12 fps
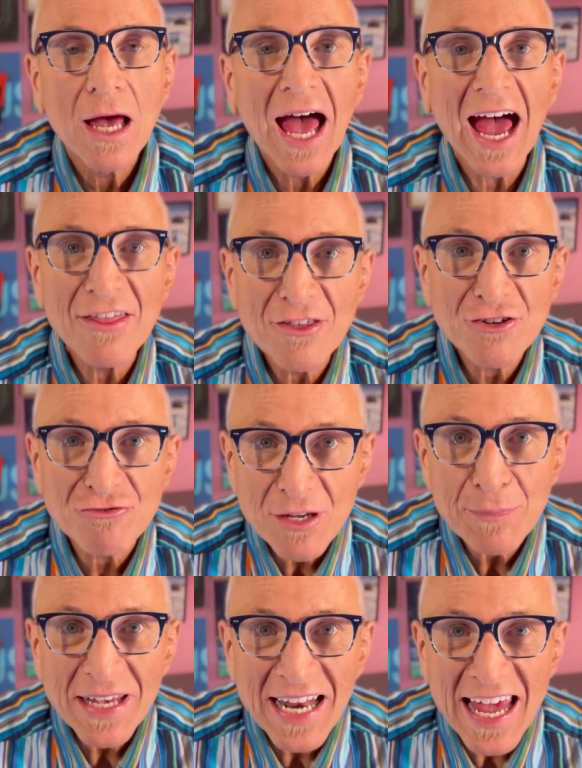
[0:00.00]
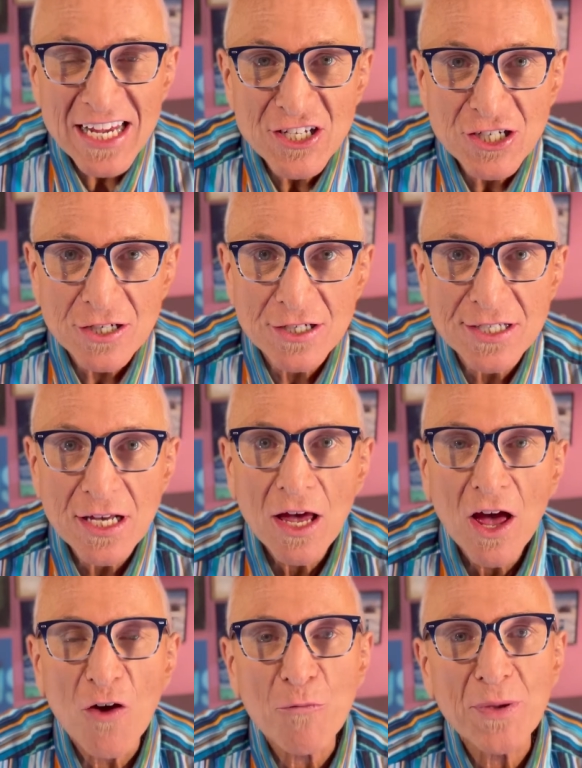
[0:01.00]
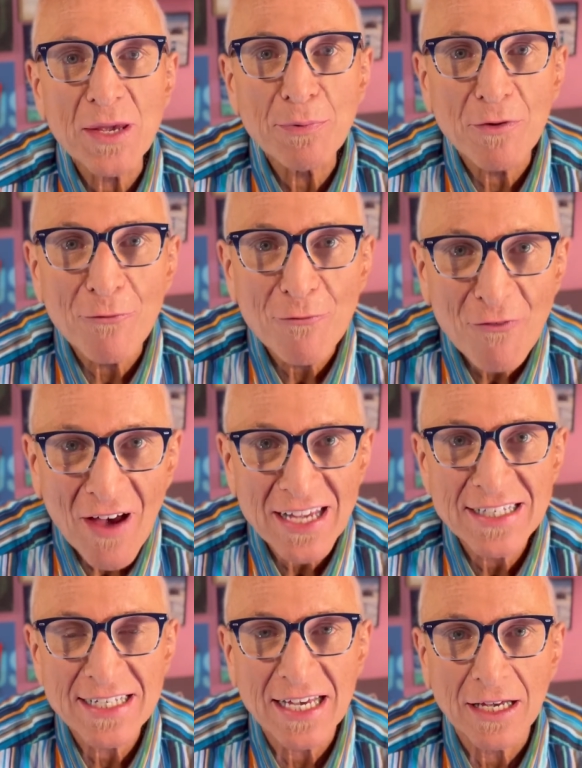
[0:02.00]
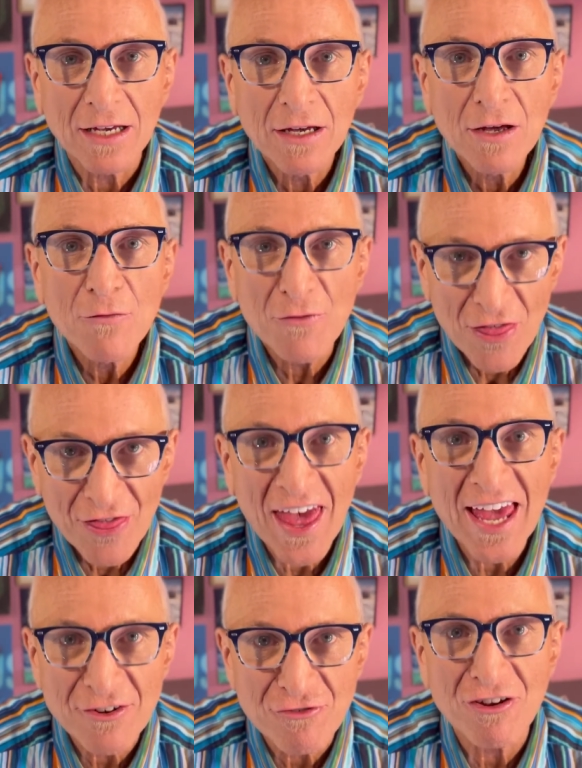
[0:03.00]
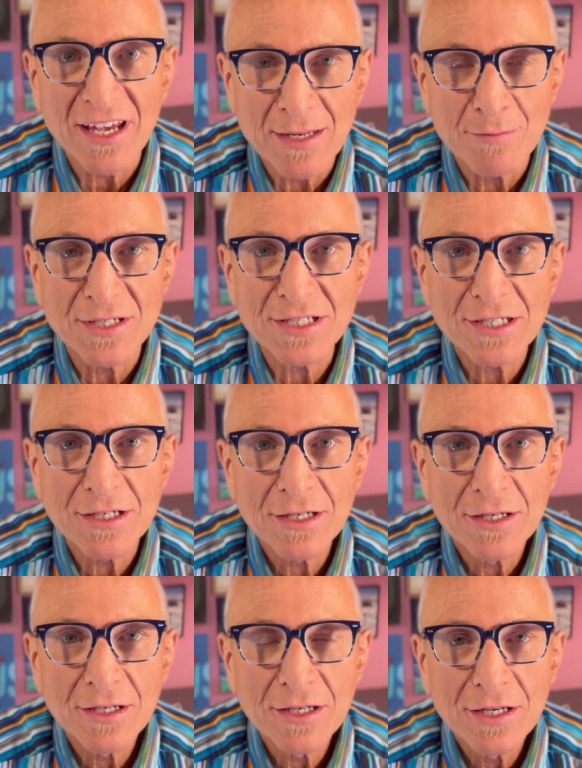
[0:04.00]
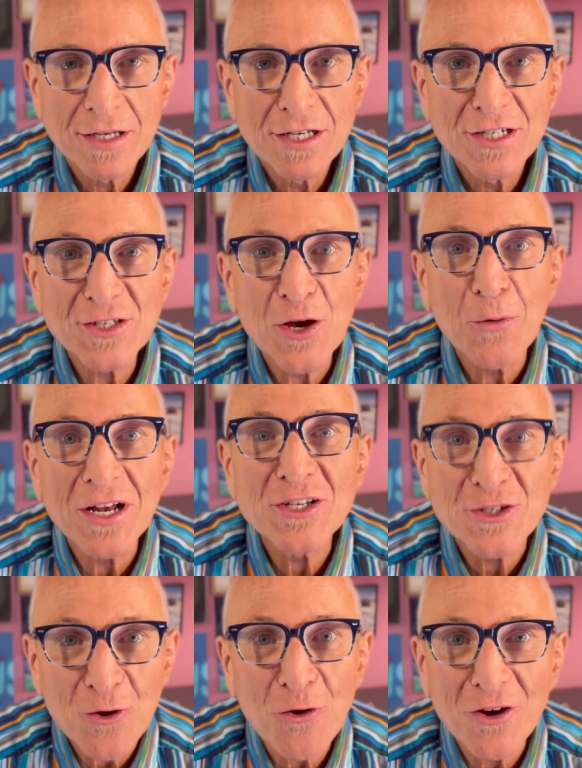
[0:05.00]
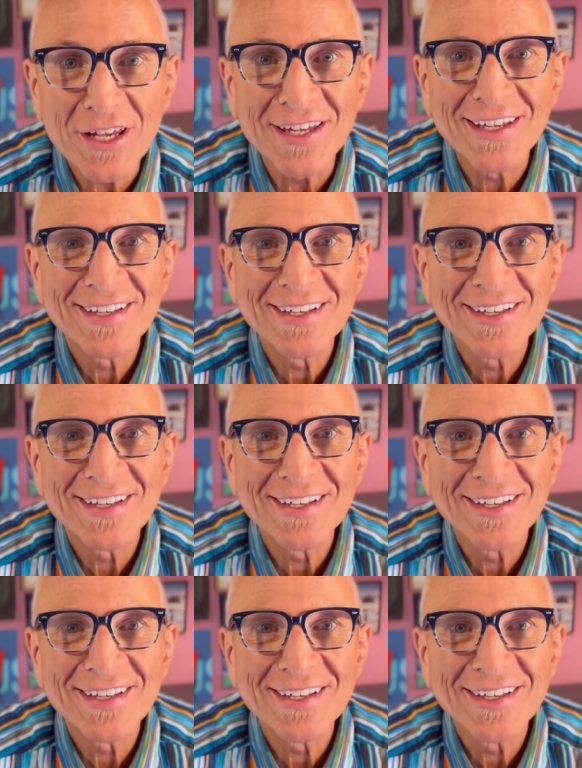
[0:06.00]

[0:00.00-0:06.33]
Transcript: and the tribulations of people fighting for their dreams. So enjoy.